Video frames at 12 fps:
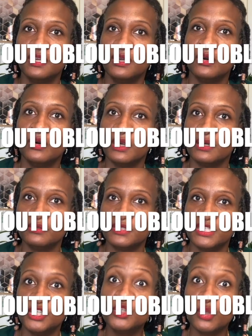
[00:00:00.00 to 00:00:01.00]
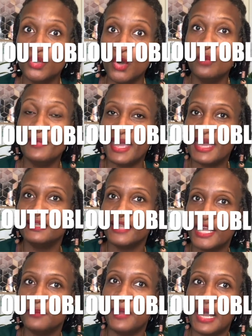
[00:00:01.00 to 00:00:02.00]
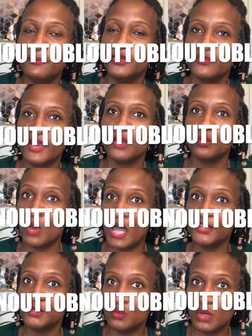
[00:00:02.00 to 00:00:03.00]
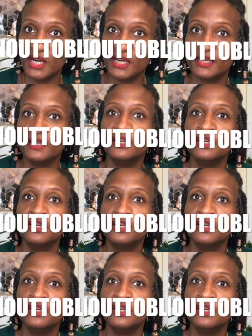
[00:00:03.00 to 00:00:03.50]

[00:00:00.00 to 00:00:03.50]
or digital nomad, like bopping around while you work,